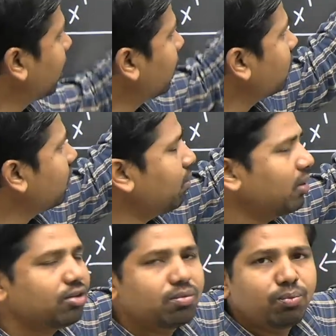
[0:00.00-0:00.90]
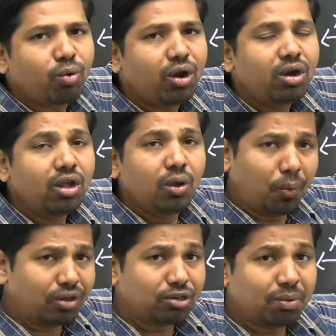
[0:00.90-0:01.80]
that is image of the point
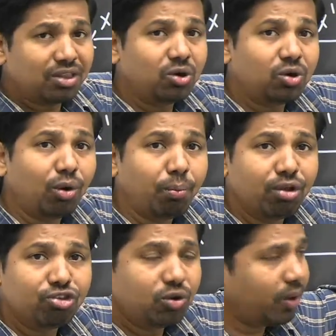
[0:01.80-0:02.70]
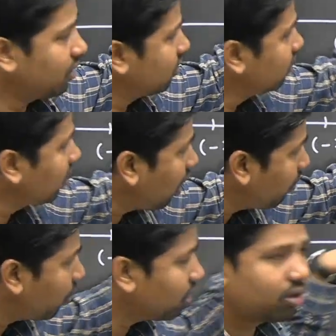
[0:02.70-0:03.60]
which is present on positive axis
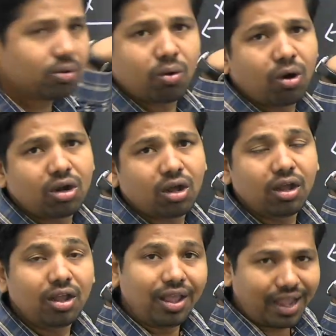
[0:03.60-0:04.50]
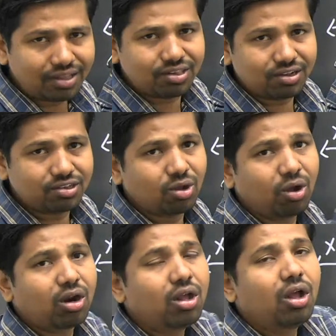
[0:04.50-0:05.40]
about what? X-axis,
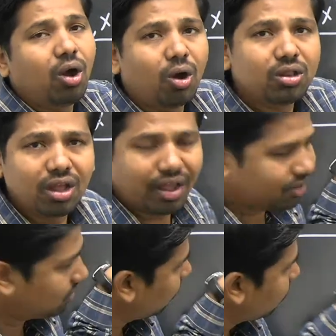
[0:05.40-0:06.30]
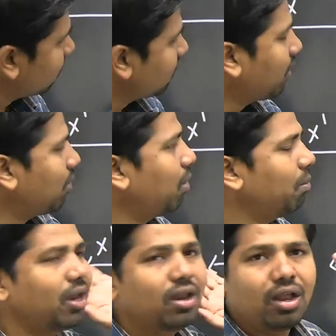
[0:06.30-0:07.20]
or on the x-axis it will
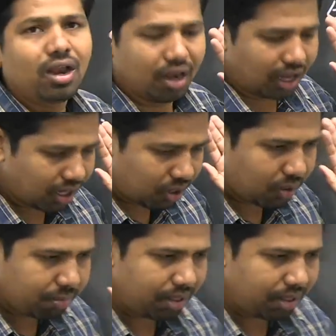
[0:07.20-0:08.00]
be negative